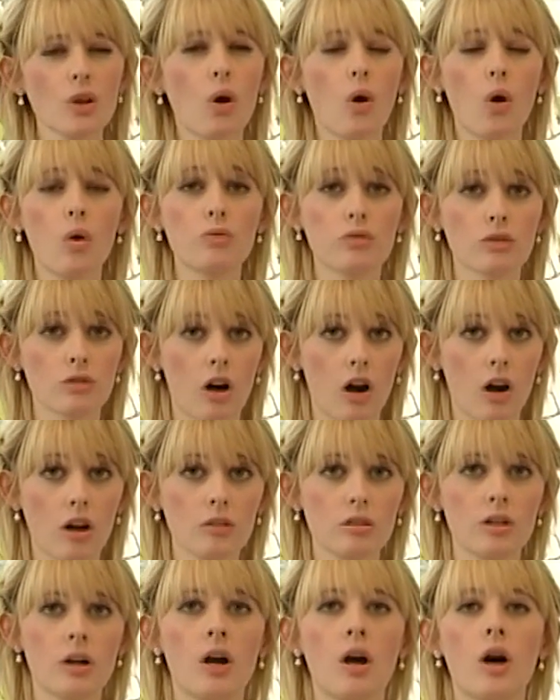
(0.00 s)

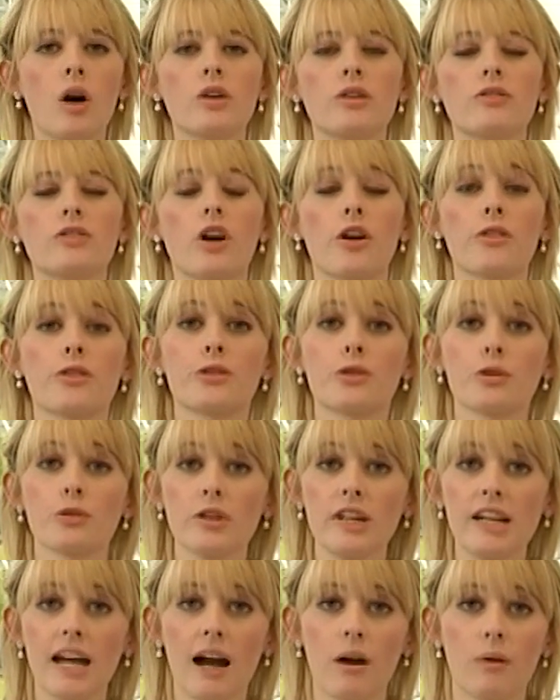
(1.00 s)
Overall, we've got
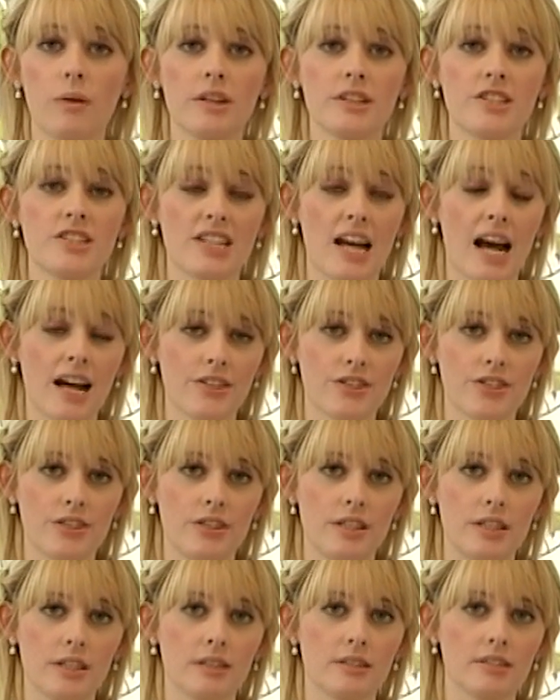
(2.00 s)
3 hours to answer
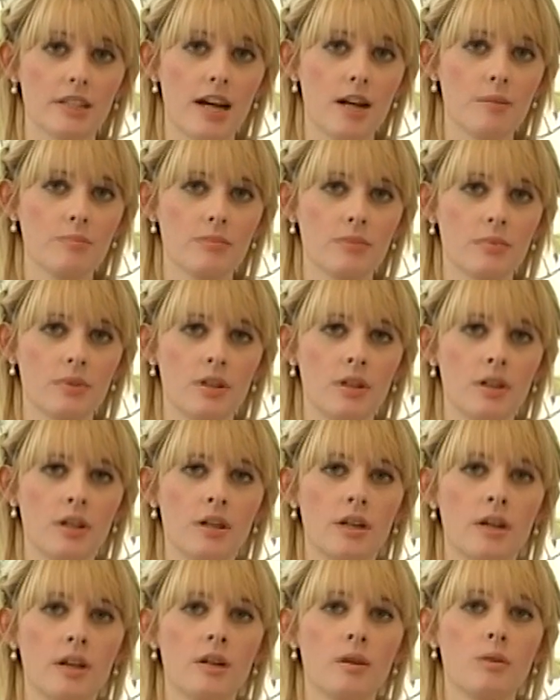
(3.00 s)
the exam.
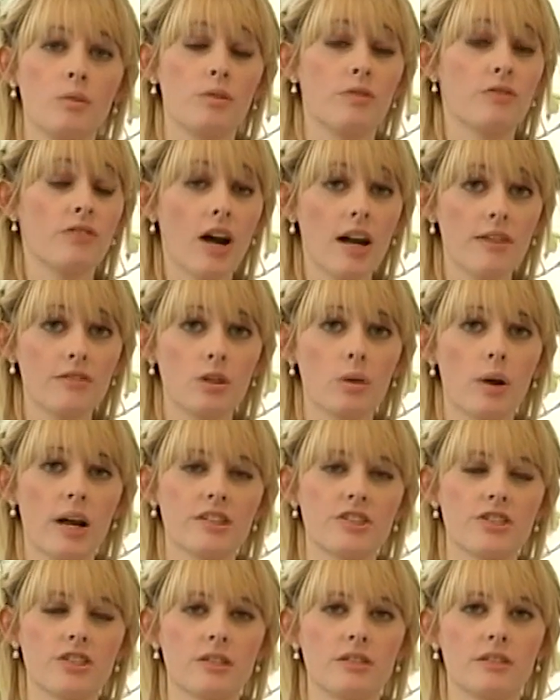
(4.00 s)
With 5
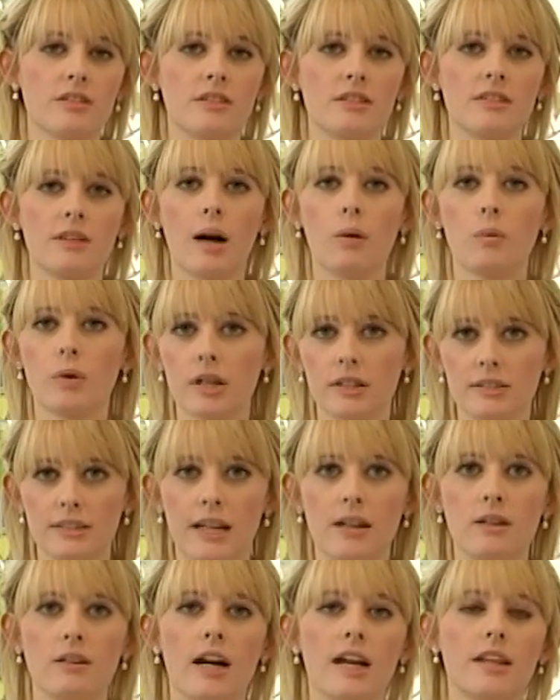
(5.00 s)
questions, that works
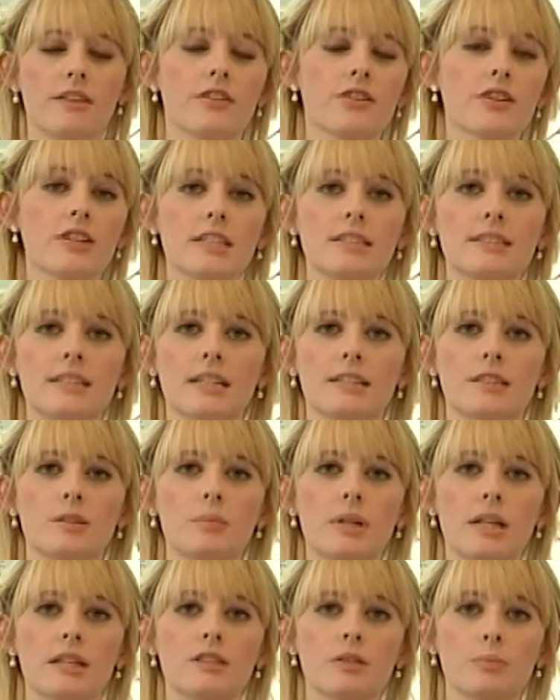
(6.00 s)
out at 36
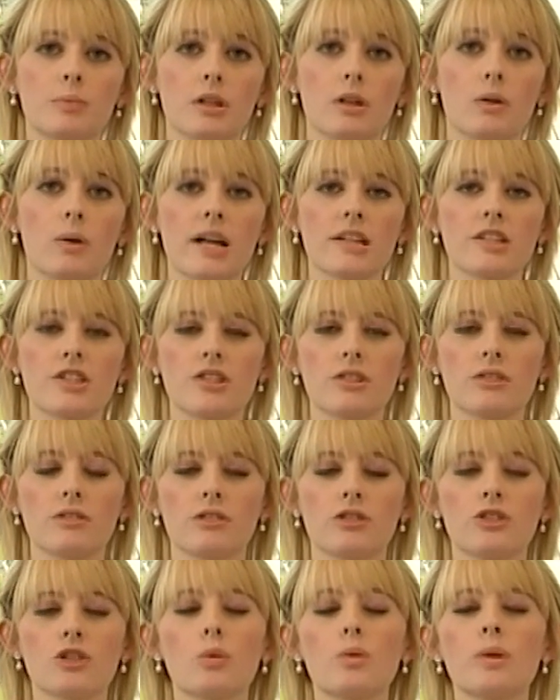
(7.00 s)
minutes per question,
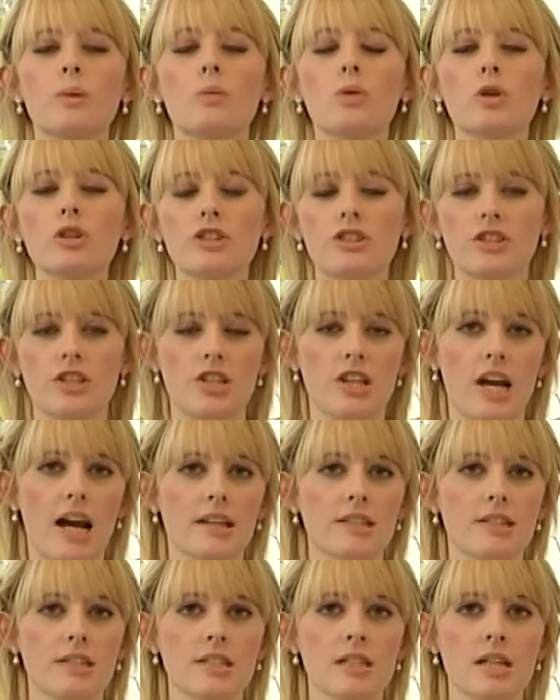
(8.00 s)
so we would
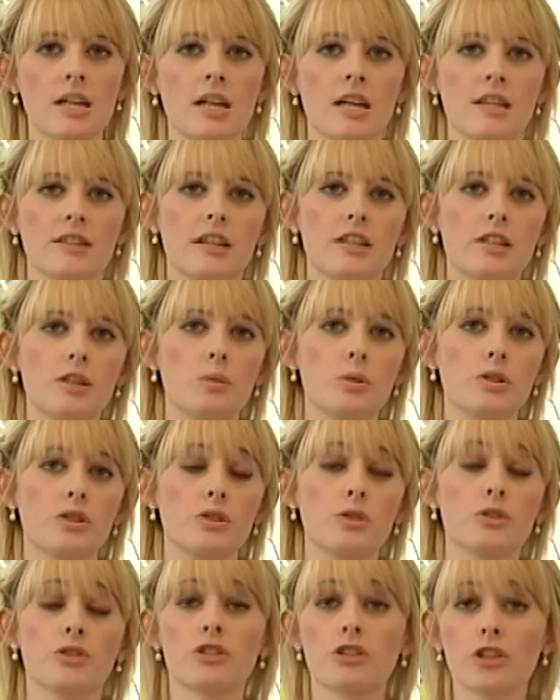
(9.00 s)
suggest that you would
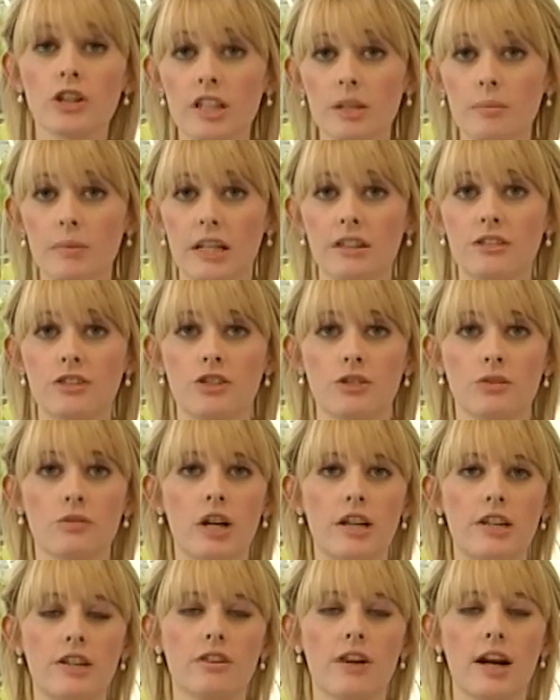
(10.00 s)
use 30 minutes to
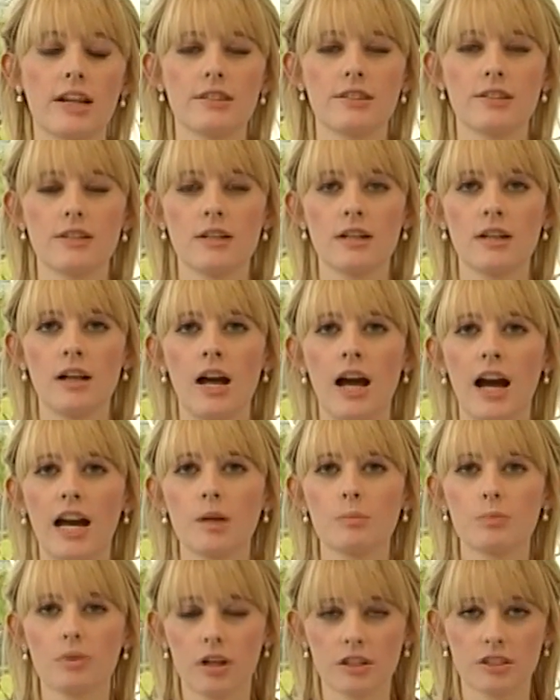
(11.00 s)
write your answer and
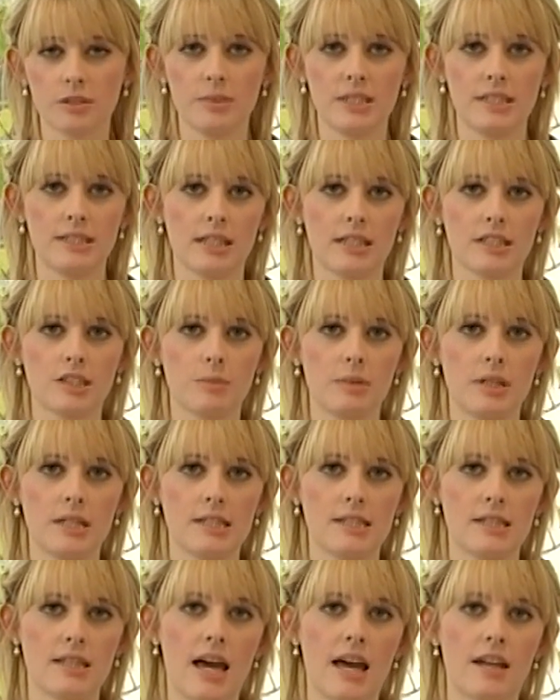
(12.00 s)
approximately 6
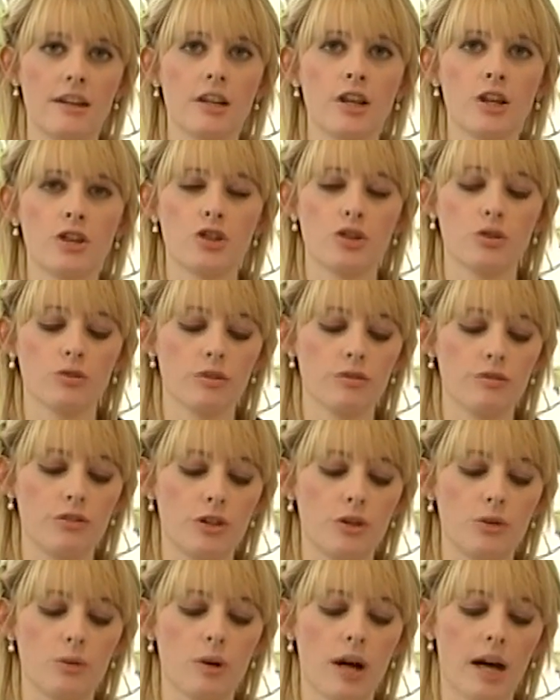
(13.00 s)
minutes then to
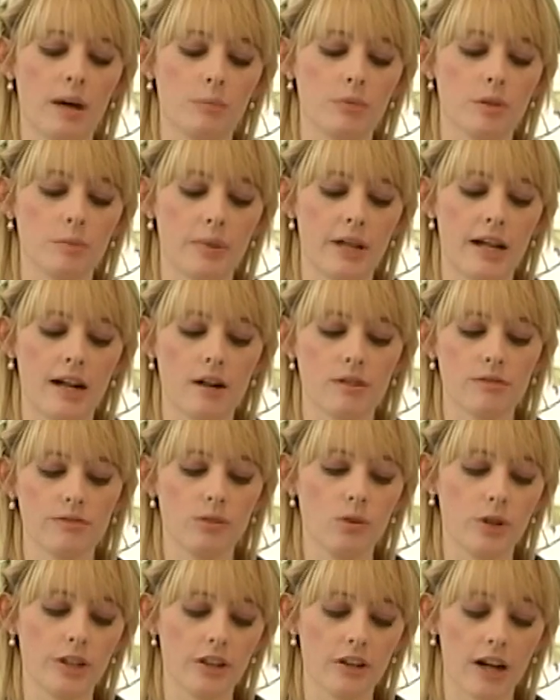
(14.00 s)
review and prepare
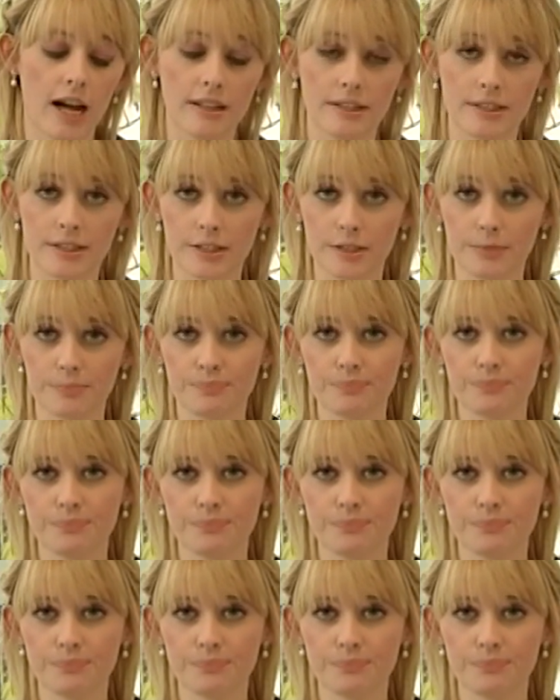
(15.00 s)
for your answer.